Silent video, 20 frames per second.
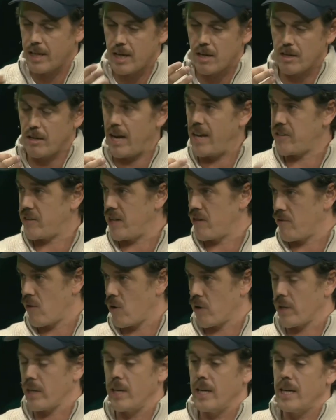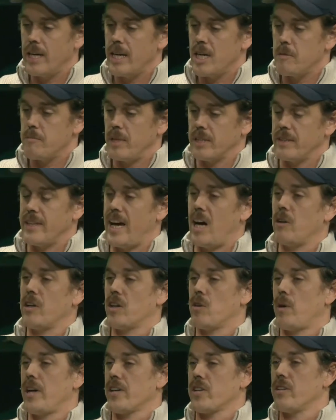as their work. But now the
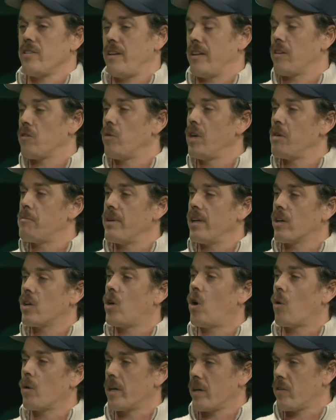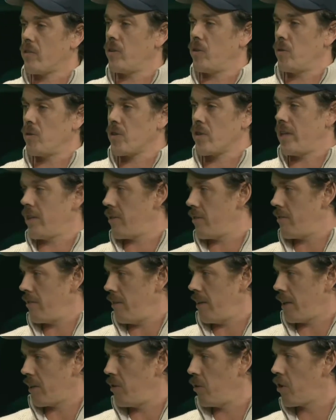question is, will it be a correct solution? And
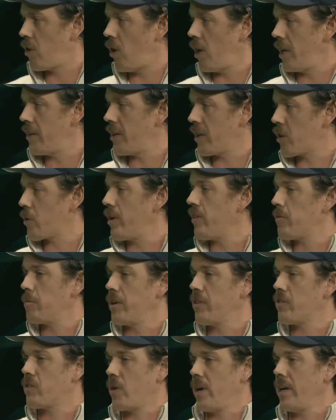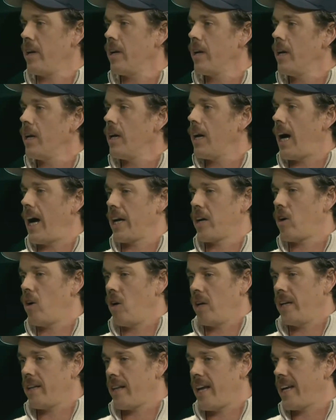like you call it the Christmas tree, I
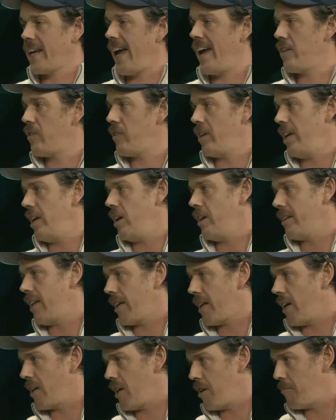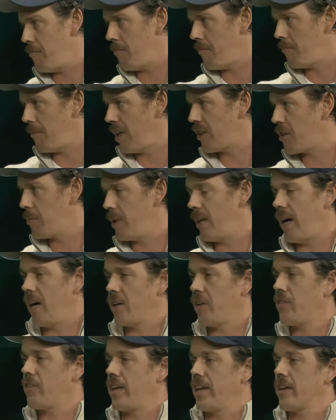call it like SE and like multiple
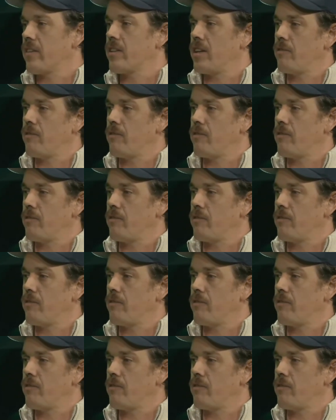other things that